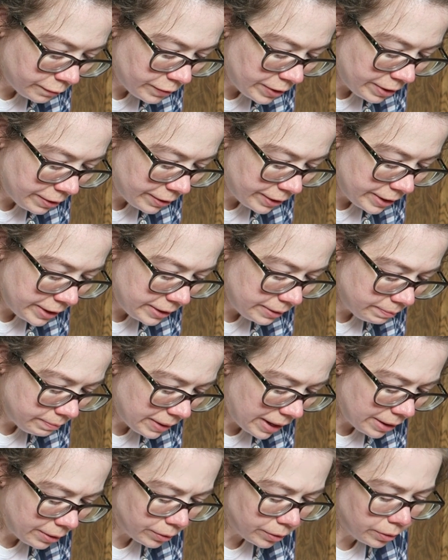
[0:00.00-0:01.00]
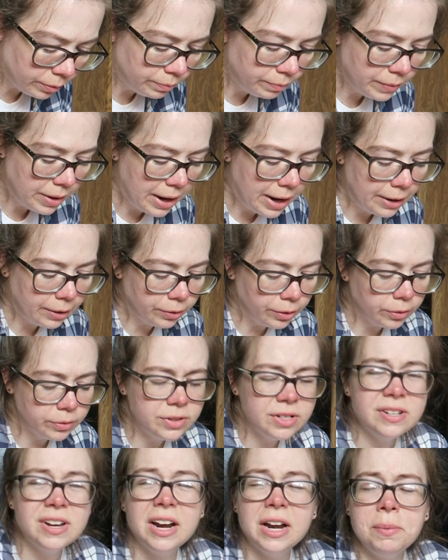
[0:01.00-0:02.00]
don't know.
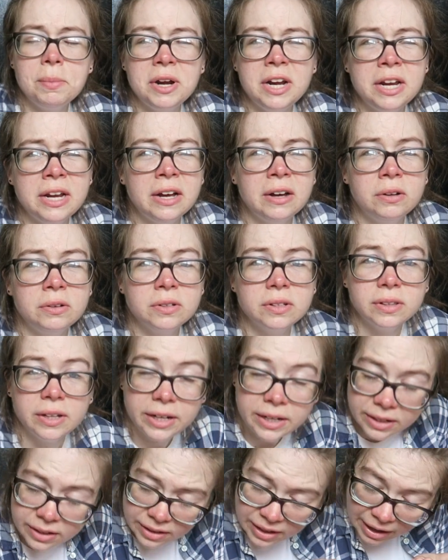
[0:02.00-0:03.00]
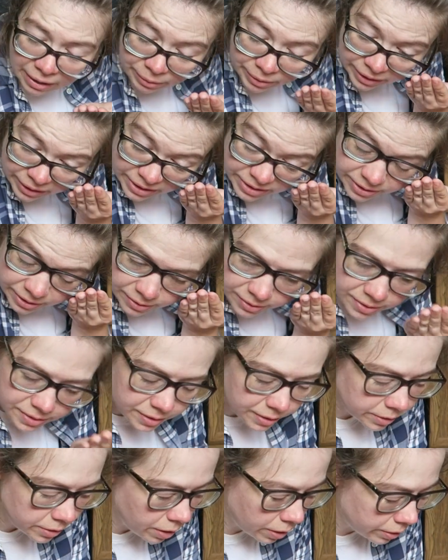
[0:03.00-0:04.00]
Does anybody else, like, I realize this
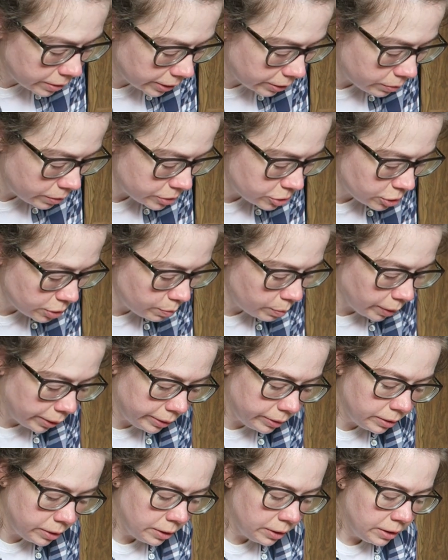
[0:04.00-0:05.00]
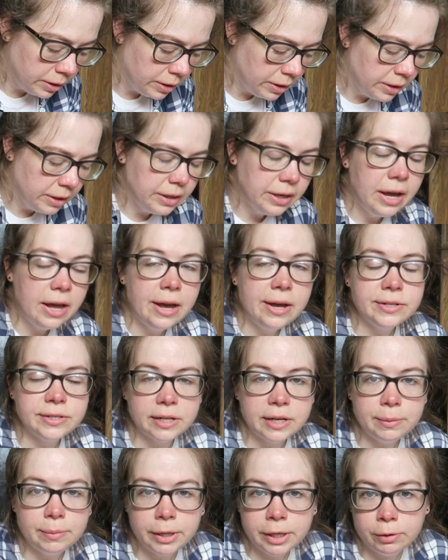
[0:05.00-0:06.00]
isn't a gardening question, but has
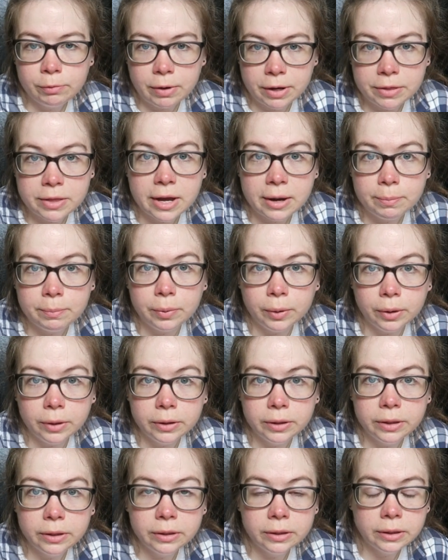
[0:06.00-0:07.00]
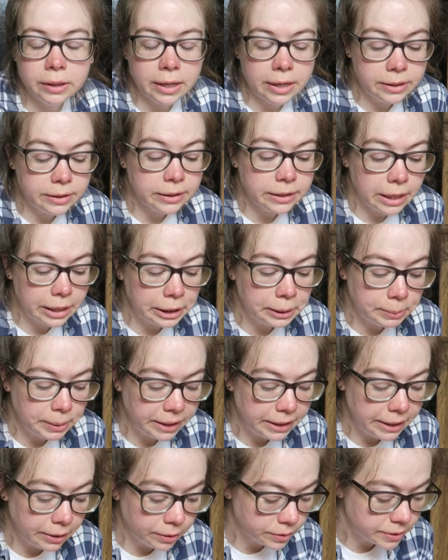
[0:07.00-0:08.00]
anybody read that book and did
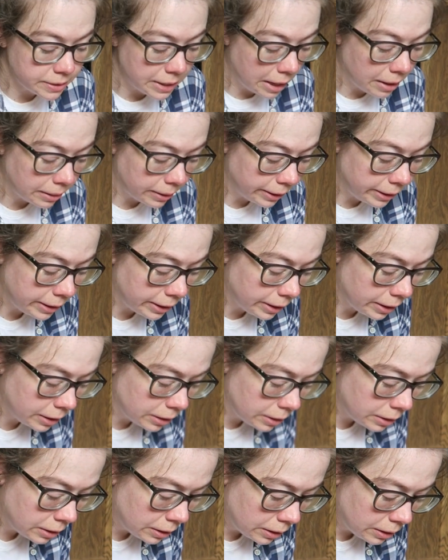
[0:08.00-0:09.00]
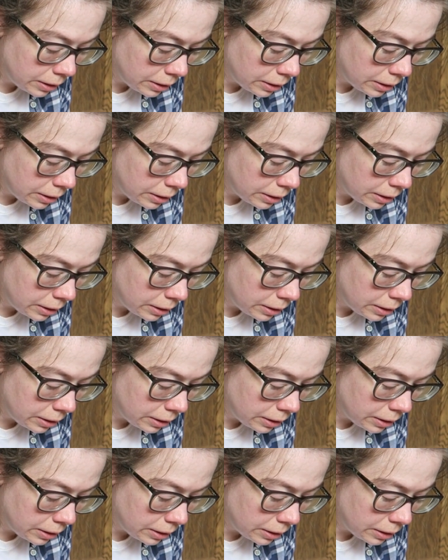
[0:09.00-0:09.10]
anybody else not like it?